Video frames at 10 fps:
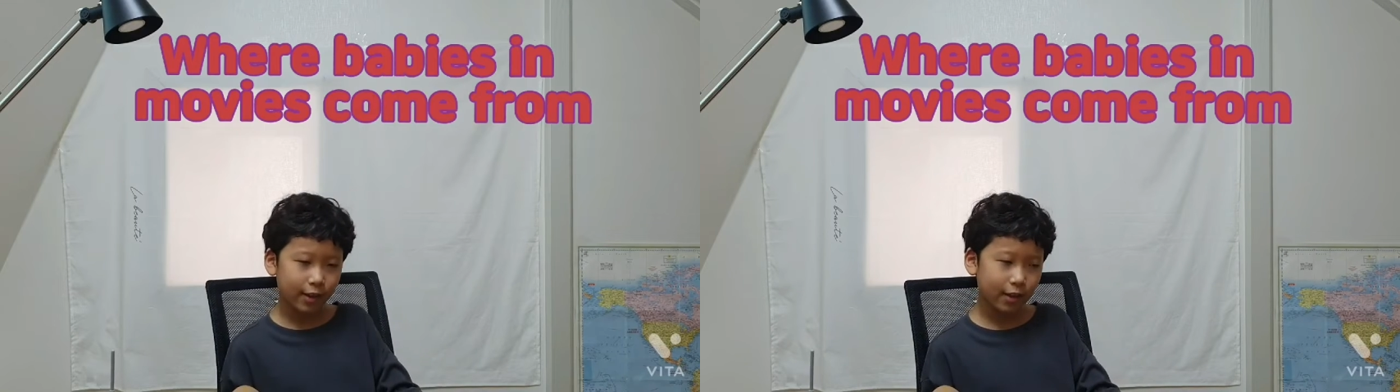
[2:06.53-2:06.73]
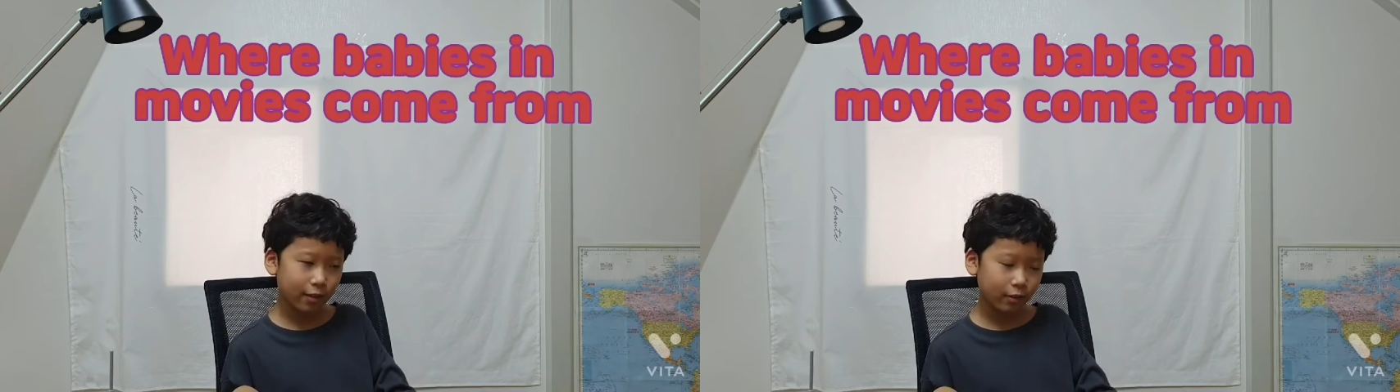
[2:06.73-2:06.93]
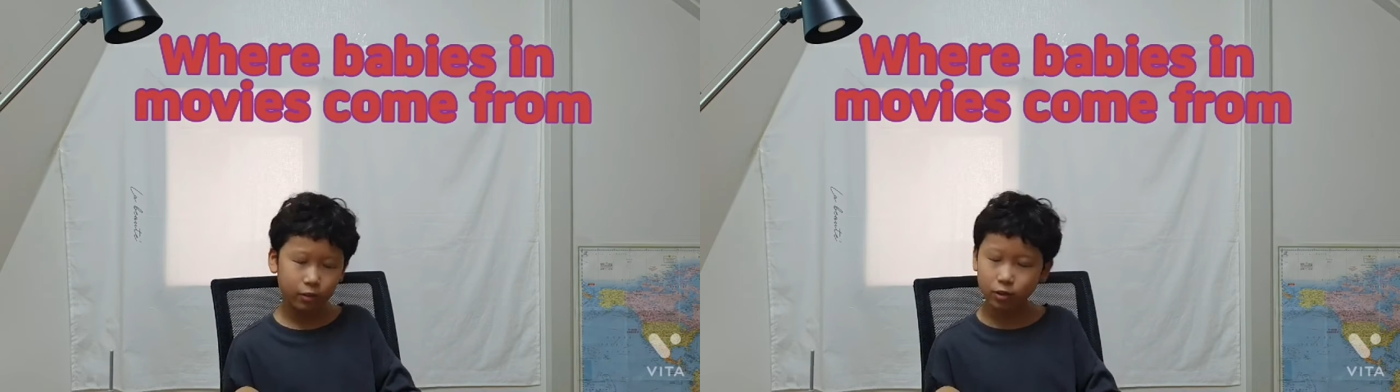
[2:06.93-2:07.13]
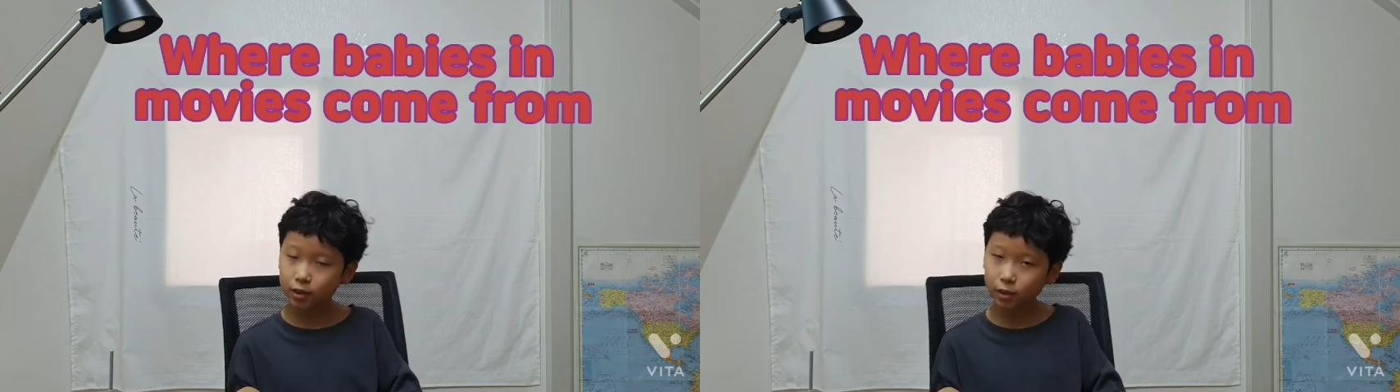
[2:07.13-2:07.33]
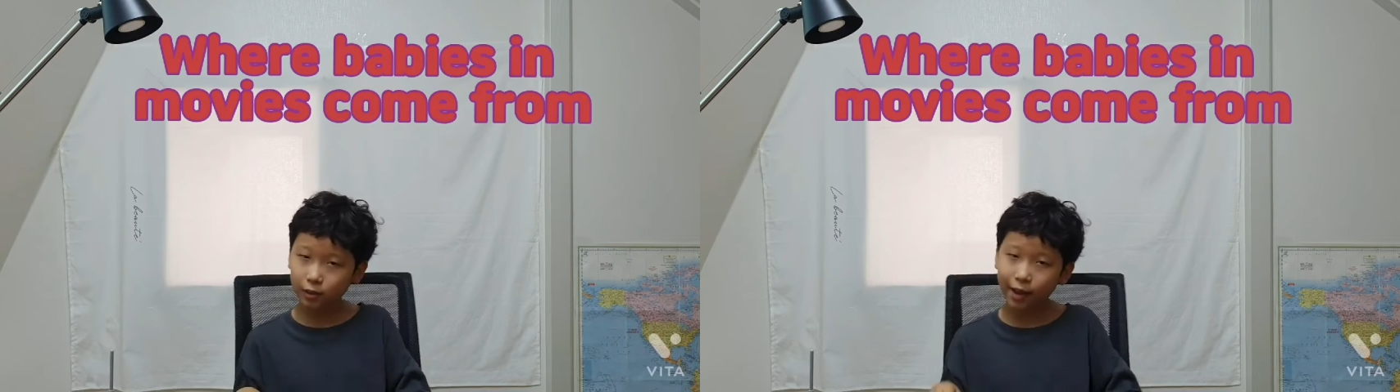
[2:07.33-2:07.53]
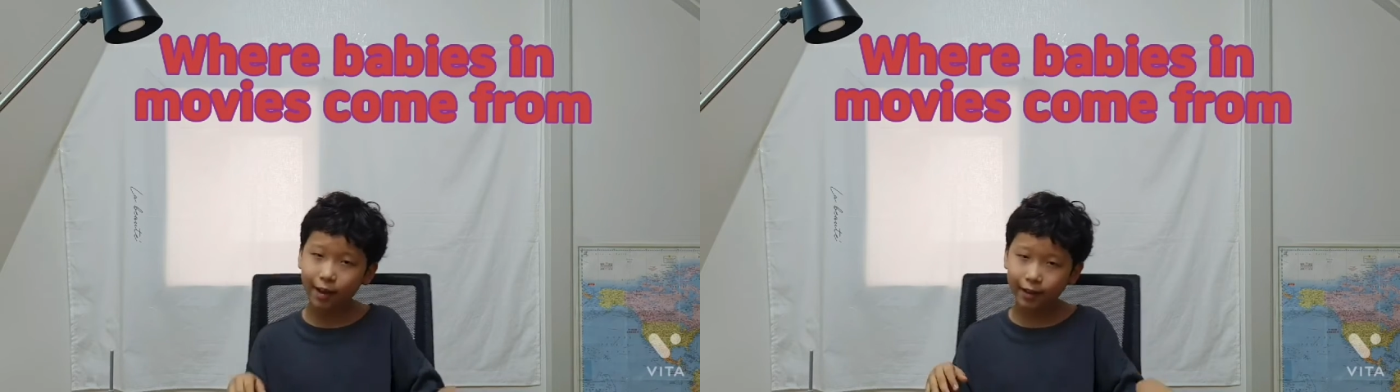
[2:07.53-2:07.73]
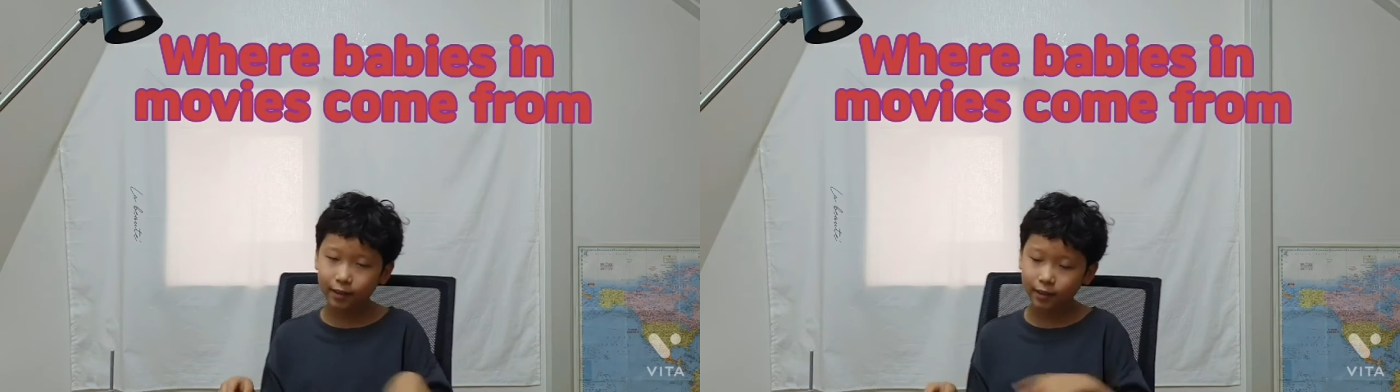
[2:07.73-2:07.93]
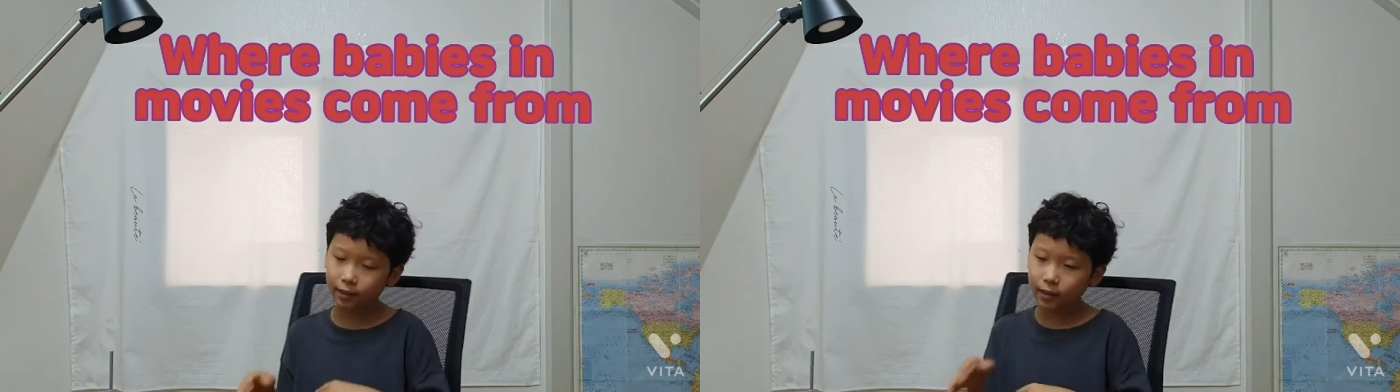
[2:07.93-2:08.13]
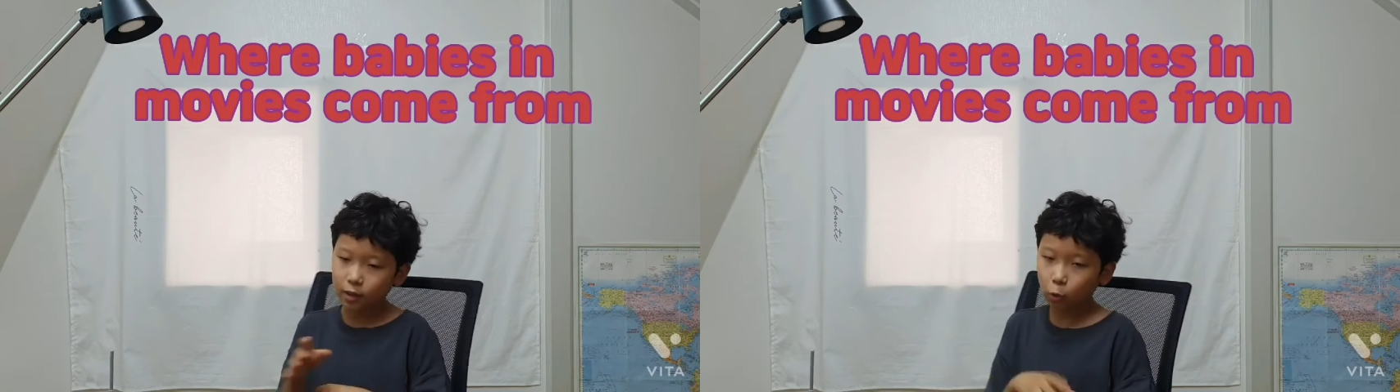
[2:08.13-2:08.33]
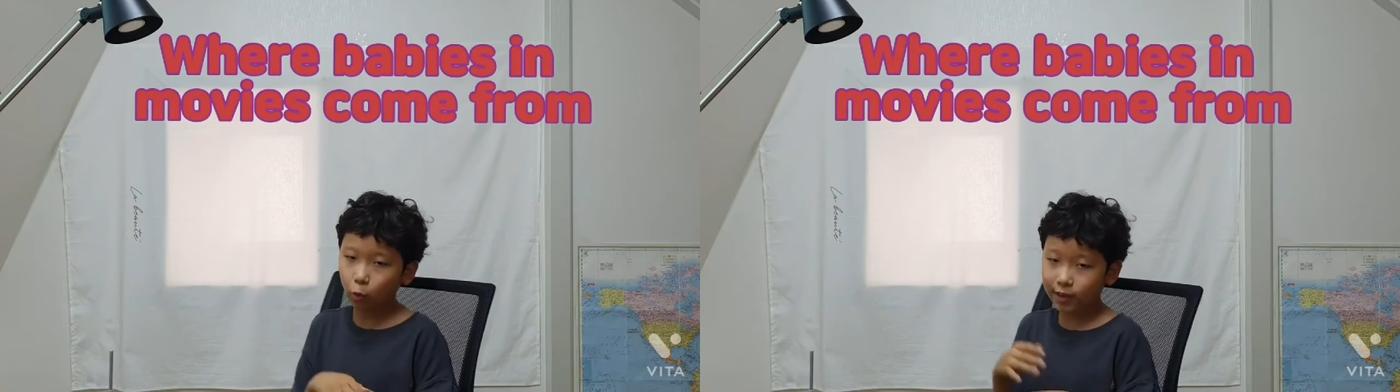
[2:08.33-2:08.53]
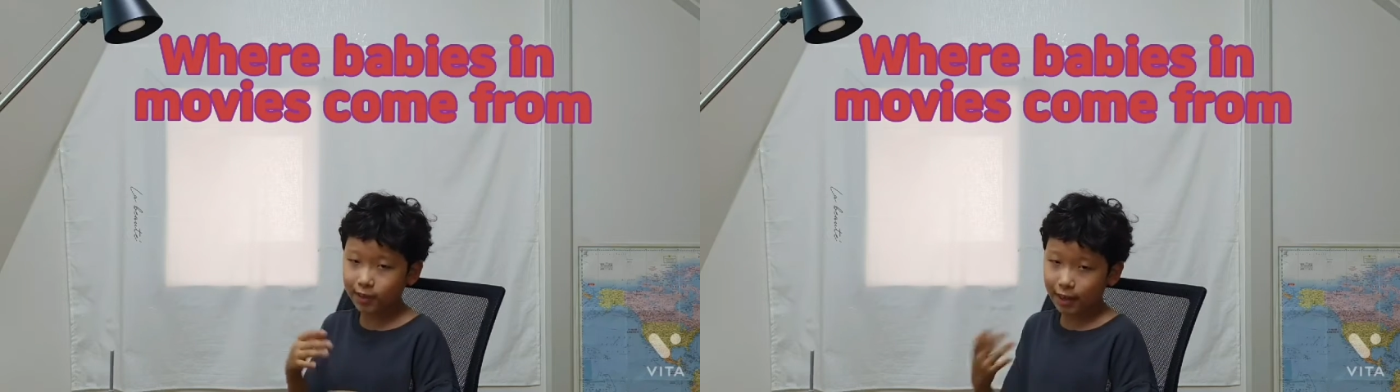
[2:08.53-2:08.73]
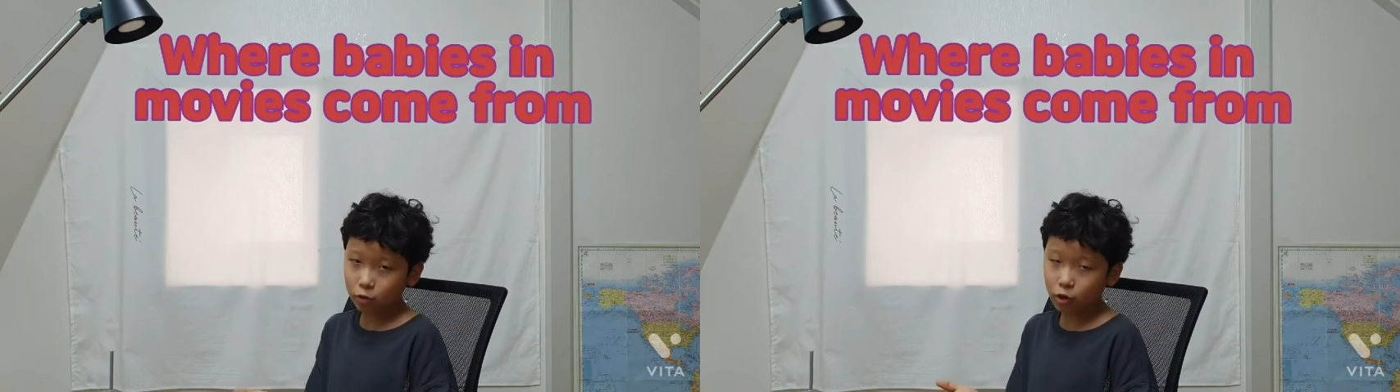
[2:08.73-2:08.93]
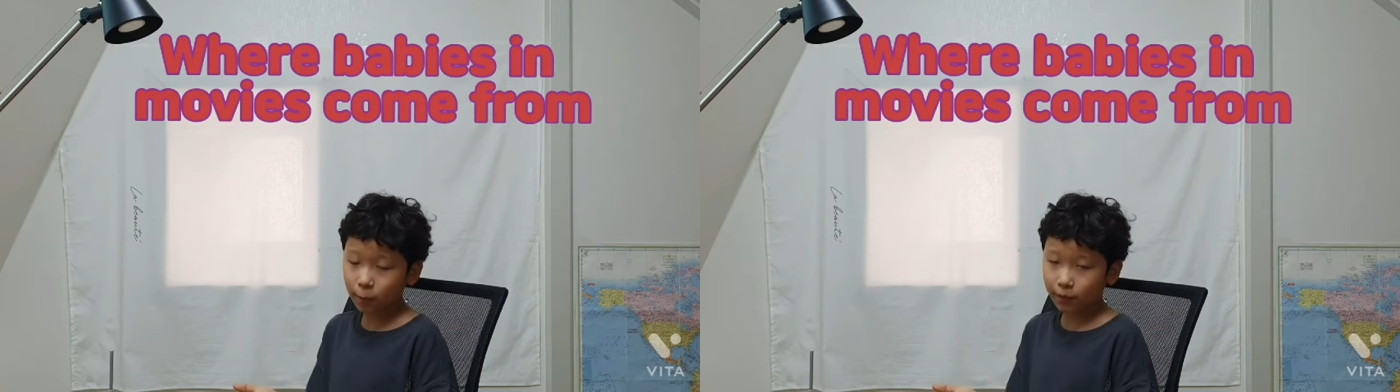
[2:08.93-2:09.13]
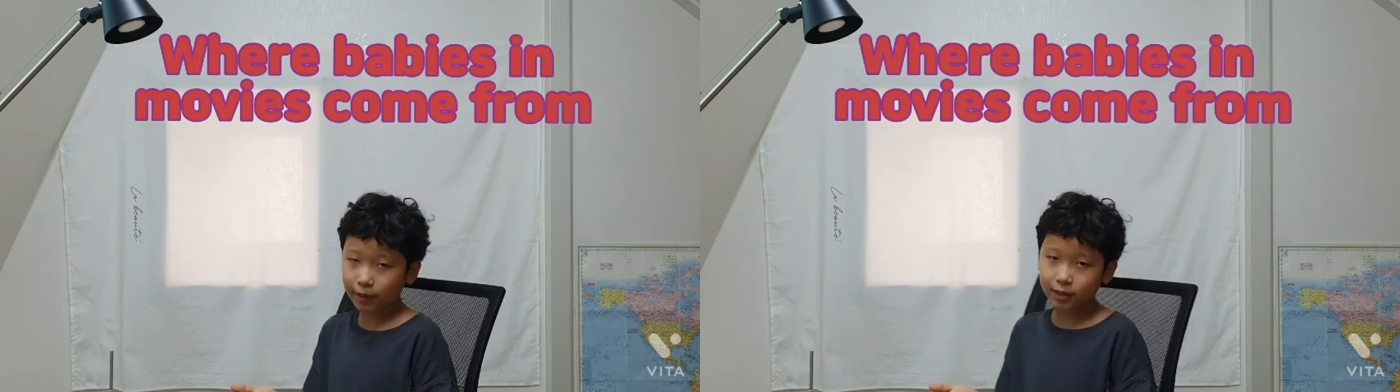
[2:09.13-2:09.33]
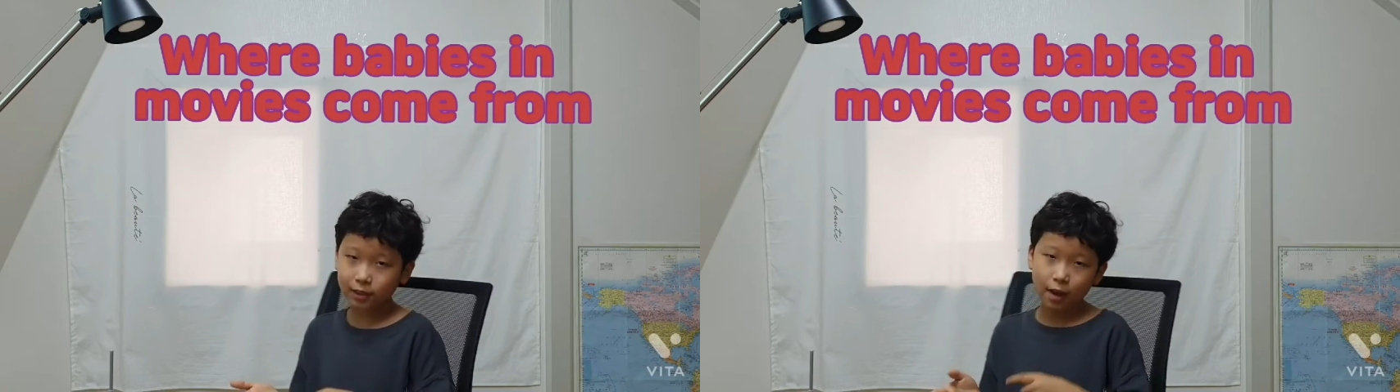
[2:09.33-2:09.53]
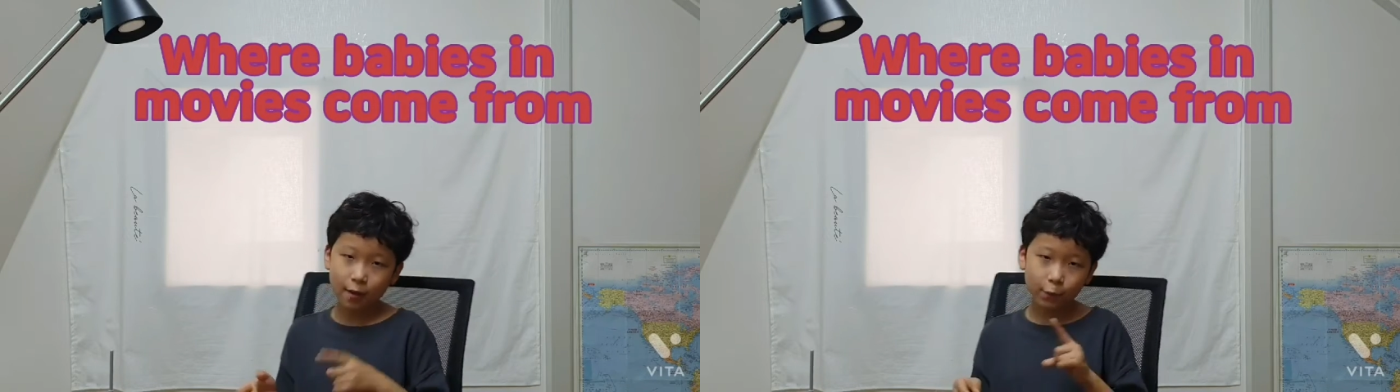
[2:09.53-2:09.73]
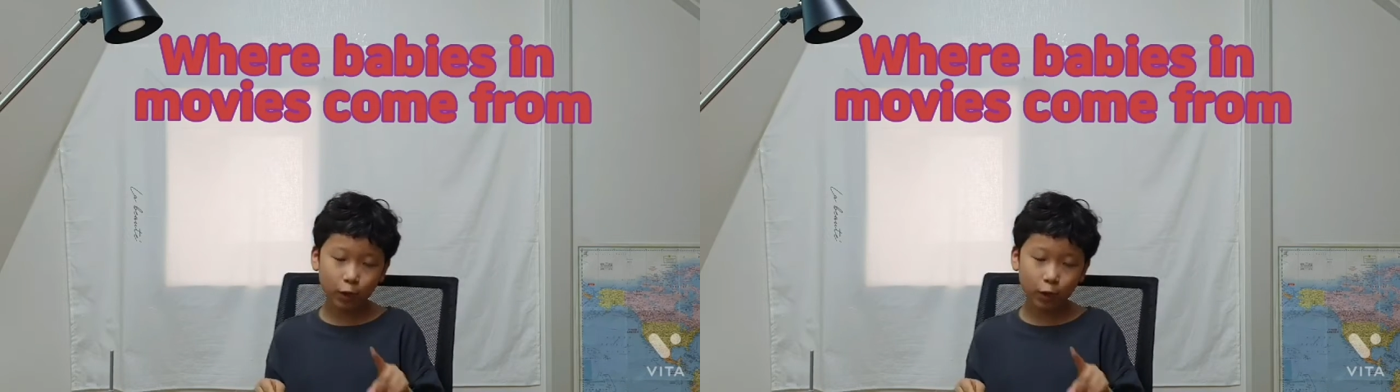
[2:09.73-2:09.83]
theaters like twins and triplets.